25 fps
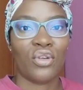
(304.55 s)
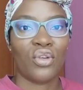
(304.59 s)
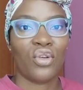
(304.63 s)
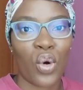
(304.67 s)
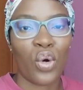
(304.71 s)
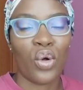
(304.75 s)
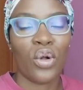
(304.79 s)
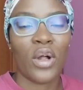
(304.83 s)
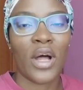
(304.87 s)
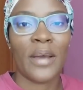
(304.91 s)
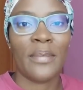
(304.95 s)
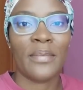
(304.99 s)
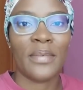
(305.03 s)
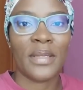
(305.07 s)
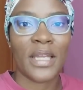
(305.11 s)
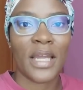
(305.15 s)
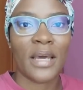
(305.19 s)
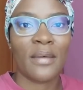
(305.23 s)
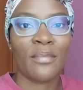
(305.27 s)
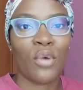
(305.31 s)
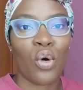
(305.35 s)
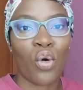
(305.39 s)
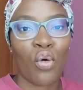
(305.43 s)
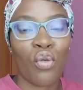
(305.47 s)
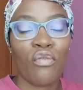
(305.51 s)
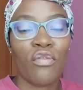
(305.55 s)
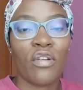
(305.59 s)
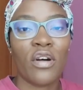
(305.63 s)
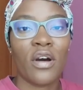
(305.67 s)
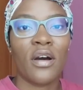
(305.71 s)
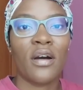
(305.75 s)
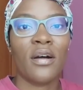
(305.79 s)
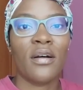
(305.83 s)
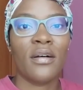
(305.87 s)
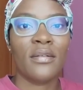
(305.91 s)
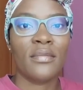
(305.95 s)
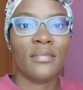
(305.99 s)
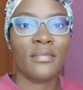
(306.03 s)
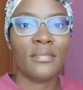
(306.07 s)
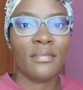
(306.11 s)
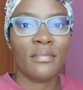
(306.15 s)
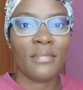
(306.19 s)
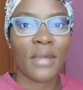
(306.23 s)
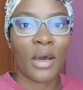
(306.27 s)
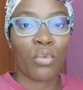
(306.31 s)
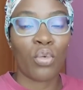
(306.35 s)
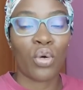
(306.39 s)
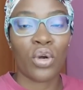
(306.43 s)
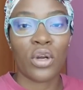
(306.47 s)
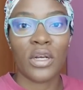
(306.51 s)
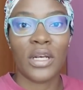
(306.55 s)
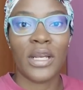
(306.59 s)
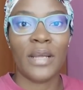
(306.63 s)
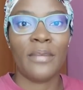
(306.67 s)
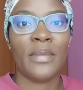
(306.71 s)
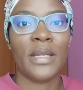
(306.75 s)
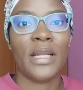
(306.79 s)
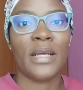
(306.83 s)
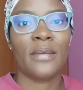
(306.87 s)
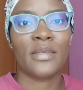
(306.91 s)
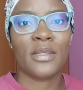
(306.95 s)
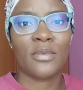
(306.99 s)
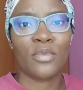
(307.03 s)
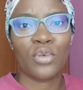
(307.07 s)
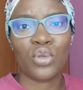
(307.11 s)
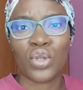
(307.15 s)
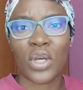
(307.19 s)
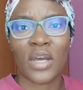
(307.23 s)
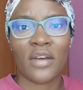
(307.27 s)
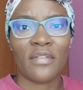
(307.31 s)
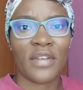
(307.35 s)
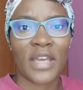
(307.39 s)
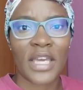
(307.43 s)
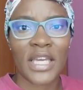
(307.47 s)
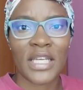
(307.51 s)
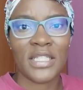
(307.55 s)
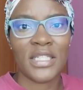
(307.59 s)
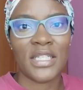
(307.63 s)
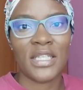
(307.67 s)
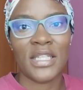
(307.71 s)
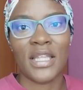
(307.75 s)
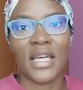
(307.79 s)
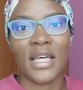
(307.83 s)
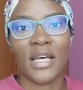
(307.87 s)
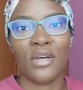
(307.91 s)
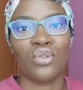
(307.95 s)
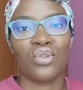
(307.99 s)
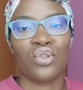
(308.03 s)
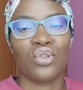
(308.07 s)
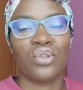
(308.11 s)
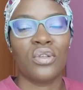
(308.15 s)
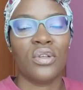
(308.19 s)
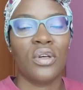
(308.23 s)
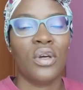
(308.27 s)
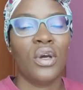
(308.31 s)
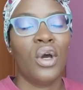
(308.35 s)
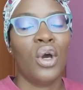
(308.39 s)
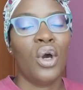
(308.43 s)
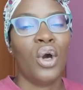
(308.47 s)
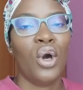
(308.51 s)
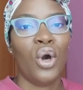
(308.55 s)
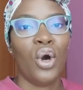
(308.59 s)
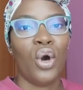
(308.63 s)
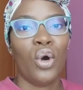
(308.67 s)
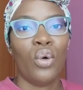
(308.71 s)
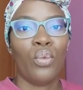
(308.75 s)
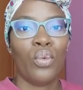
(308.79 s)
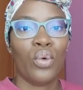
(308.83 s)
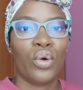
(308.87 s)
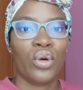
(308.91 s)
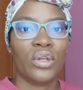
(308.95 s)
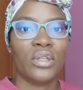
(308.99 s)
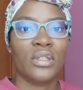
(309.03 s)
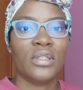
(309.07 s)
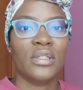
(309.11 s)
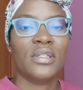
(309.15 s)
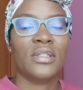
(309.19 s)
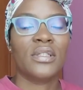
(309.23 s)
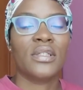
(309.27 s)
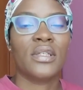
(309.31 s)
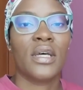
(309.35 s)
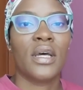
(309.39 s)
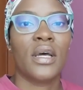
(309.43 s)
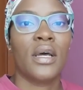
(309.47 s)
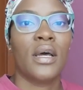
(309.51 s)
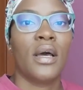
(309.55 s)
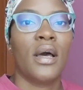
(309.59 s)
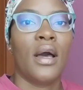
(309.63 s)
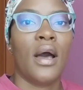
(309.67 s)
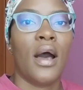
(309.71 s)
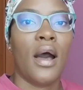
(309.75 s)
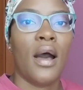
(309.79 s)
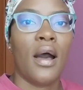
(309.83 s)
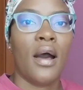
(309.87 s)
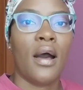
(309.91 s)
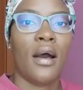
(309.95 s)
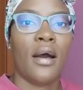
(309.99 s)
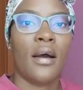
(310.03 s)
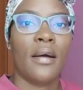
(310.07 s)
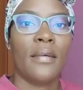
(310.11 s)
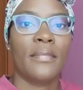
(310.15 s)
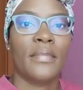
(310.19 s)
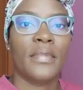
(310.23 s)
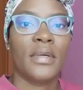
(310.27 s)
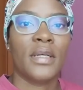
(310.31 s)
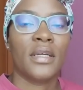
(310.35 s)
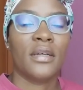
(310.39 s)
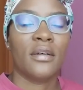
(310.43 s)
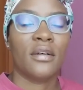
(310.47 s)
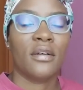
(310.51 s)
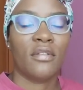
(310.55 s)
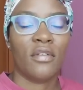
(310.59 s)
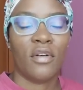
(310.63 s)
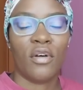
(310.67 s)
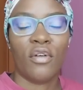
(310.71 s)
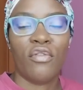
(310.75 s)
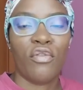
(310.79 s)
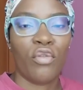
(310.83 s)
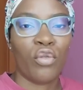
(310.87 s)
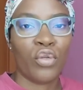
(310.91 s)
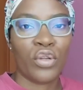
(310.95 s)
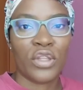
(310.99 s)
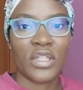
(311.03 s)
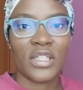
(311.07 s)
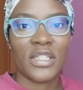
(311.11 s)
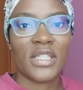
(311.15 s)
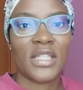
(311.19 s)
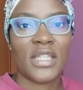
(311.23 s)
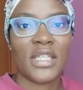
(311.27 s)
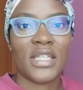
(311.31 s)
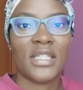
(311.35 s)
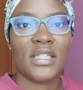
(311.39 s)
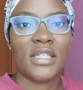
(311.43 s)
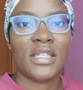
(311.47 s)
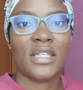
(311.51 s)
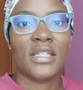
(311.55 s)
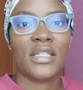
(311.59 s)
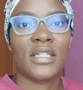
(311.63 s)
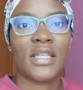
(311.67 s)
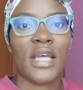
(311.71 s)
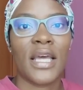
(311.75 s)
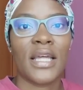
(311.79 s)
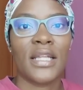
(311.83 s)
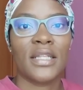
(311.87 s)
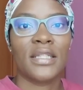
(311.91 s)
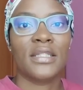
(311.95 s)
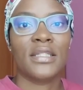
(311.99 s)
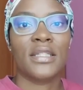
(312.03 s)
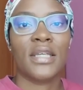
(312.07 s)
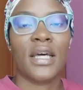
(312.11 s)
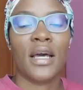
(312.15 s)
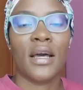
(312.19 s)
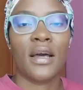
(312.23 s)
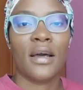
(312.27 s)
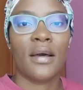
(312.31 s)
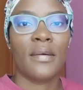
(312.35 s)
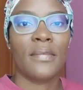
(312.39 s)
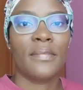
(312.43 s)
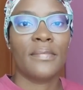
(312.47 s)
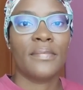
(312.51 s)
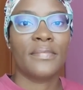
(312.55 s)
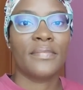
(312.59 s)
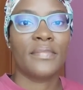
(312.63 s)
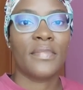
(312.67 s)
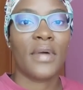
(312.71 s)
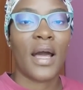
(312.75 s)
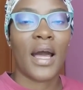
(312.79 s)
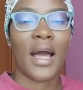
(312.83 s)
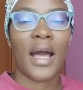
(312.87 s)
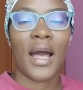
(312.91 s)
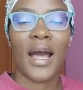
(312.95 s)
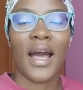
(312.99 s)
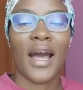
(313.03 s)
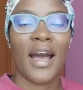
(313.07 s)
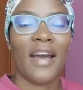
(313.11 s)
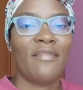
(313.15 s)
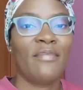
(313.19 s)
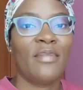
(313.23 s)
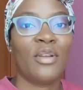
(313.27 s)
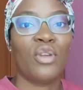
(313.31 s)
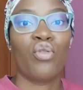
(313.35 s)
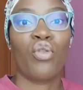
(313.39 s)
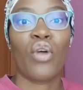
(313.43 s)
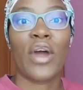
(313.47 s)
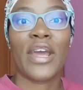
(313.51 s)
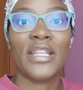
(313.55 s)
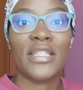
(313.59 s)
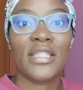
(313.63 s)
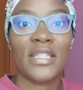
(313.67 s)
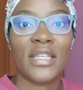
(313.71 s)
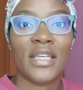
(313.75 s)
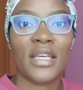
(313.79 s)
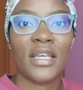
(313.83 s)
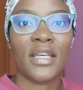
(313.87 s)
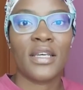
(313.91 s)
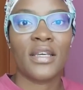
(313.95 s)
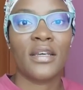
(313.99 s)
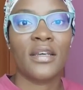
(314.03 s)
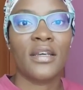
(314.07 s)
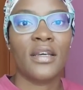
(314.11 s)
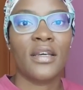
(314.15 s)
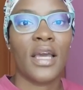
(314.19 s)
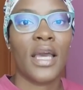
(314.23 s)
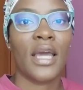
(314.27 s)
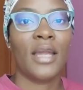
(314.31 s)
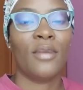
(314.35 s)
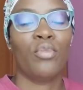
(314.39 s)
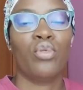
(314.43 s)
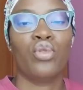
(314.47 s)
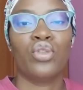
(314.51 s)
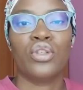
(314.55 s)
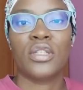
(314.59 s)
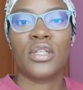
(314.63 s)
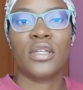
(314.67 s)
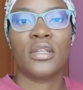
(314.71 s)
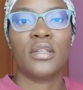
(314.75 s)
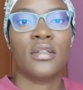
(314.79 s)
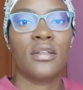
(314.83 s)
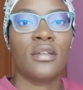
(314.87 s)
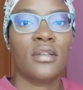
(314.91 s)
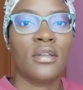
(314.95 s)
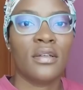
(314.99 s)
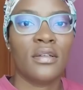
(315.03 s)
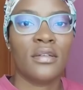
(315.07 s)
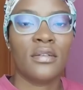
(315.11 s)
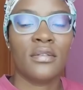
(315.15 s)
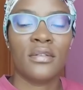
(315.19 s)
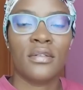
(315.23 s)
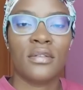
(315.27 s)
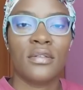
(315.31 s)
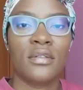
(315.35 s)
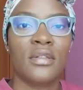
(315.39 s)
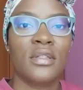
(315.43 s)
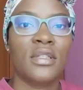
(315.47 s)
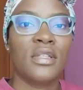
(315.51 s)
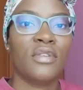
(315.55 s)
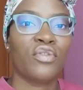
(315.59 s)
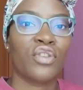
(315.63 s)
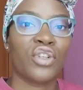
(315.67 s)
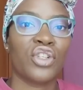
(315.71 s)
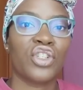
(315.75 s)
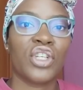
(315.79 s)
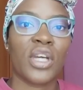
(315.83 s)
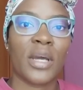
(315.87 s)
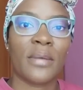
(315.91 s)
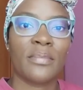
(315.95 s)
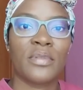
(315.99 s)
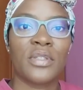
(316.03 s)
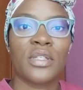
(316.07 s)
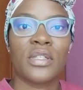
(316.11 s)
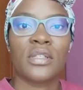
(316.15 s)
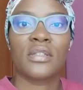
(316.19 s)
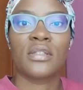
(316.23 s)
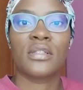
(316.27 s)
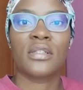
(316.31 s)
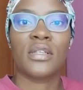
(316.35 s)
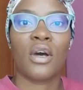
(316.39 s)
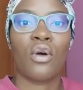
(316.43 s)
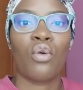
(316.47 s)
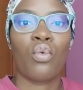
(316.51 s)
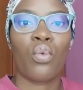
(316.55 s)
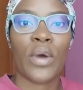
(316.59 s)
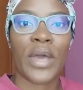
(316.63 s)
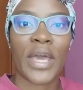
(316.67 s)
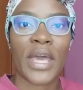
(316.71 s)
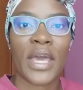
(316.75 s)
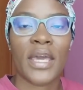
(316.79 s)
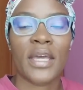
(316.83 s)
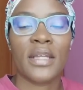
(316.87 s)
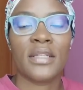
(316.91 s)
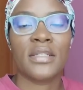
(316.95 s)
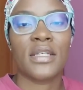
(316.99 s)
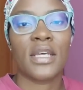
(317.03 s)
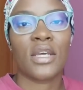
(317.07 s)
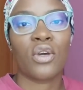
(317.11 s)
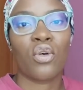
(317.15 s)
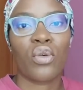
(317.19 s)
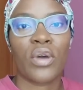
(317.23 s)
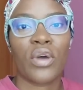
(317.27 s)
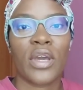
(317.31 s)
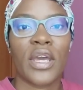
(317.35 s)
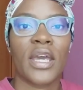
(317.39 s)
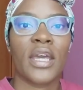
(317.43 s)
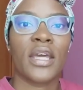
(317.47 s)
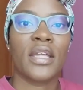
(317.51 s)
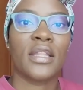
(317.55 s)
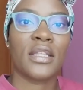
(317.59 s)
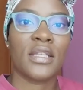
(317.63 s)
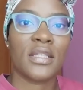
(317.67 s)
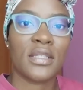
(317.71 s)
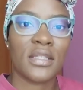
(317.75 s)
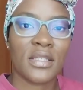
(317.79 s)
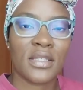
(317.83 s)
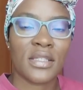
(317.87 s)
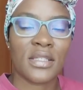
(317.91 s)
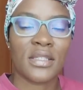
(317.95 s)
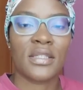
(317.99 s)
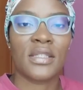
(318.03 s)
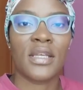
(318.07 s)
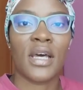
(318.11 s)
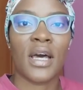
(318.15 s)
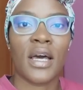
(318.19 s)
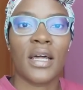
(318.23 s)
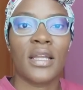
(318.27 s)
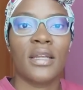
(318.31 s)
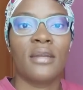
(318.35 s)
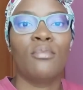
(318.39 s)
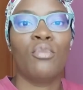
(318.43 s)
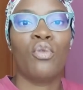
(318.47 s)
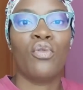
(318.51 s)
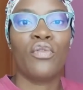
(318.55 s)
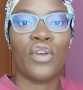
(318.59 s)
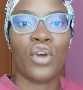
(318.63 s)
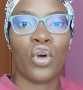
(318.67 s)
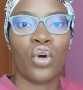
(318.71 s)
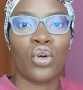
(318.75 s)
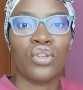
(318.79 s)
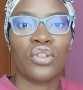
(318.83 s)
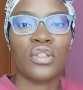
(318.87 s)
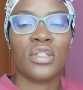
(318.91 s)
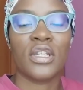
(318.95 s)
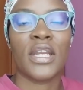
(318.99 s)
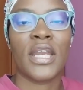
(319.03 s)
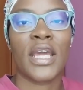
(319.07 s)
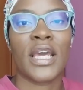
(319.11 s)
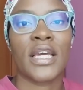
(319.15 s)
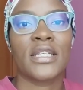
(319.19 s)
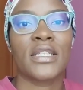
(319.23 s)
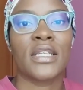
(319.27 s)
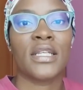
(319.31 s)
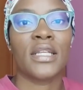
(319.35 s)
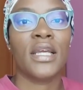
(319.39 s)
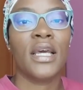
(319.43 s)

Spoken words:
You know, I mean, I'm over my word limit. I'm supposed to have 80,000 words for this thesis, and I've been writing and putting different chapters away and saying, okay, this is done, moving on to the next.